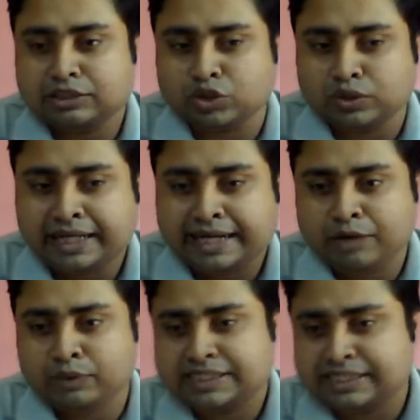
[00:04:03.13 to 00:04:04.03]
So the ray
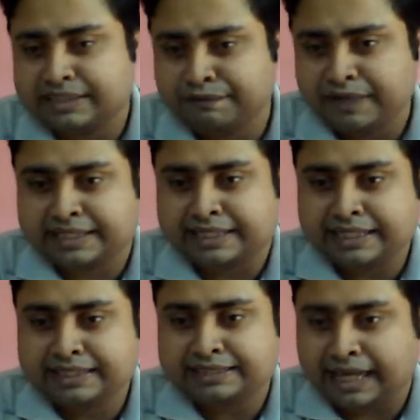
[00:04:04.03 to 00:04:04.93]
which is
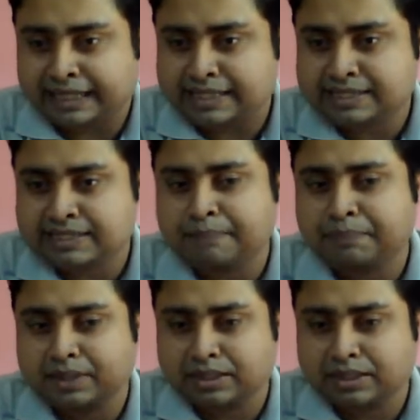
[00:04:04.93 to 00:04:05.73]
reflected, that has a